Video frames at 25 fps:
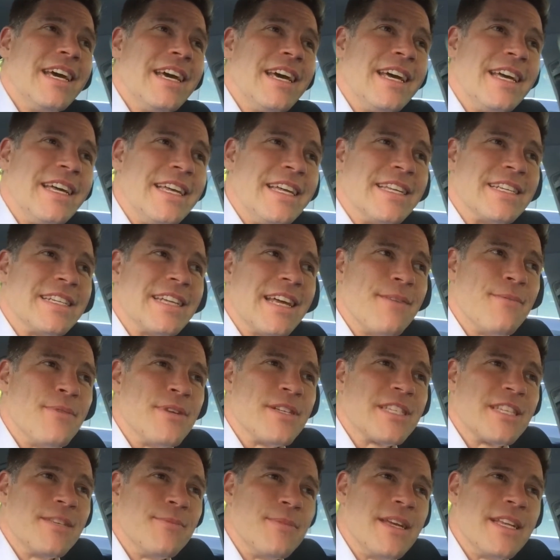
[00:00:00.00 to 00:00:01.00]
Uh, it, I
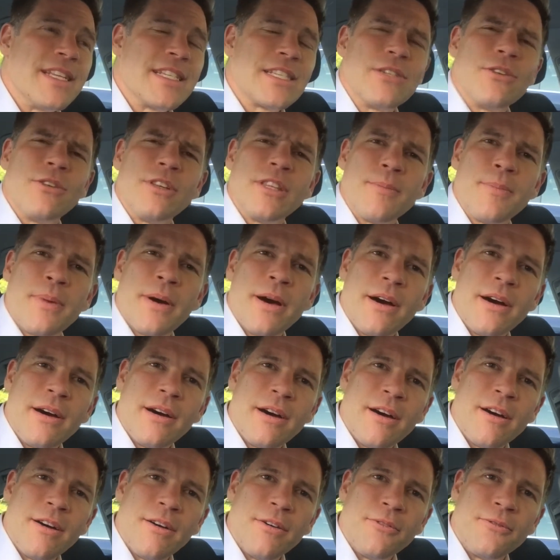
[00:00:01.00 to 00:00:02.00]
must admit, it's not the
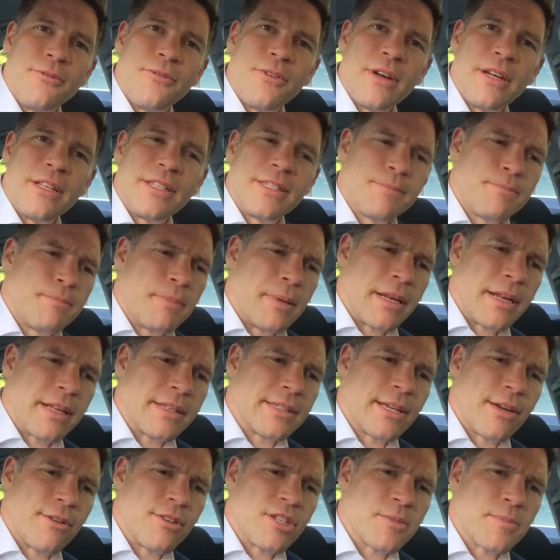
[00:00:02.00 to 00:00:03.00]
part of uh, being a
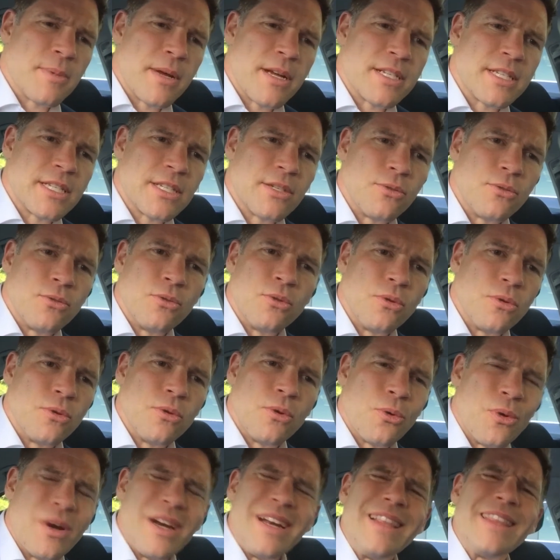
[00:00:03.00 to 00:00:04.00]
Toastmaster or,
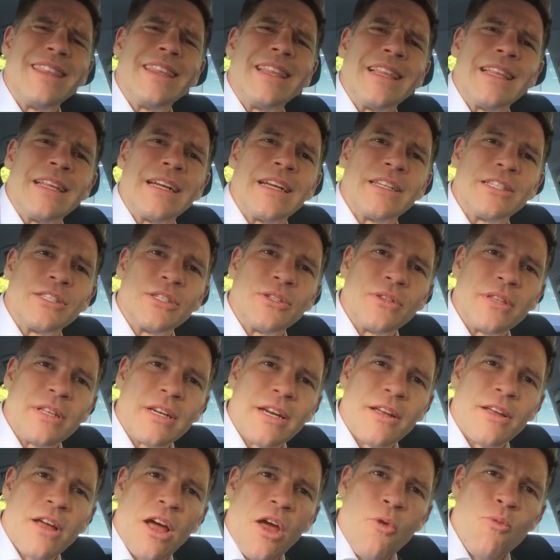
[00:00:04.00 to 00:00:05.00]
or anything that I do that
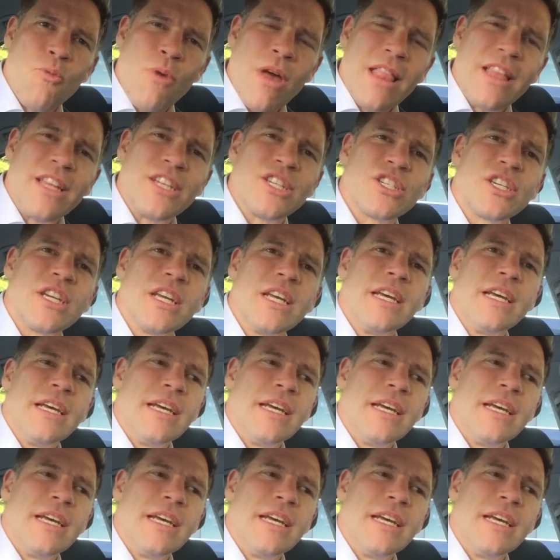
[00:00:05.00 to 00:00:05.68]
I, I relish,